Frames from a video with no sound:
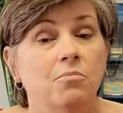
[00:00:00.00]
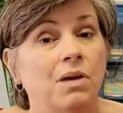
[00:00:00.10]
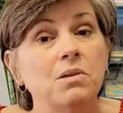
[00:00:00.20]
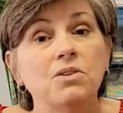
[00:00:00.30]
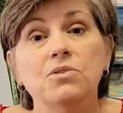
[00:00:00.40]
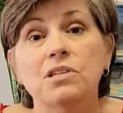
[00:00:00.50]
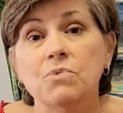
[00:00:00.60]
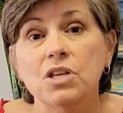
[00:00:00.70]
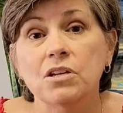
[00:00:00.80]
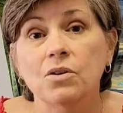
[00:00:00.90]
Maybe there's
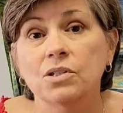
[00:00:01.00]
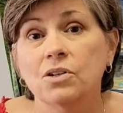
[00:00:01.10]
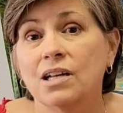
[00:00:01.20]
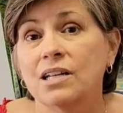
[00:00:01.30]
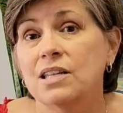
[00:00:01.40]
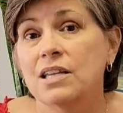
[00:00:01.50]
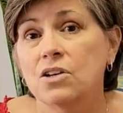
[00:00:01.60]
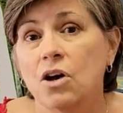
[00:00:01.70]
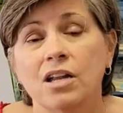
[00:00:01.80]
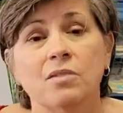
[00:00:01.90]
something going on in the
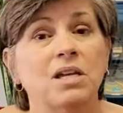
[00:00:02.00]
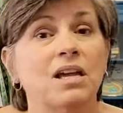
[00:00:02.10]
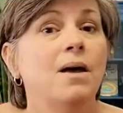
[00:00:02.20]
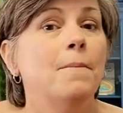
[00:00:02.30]
economy.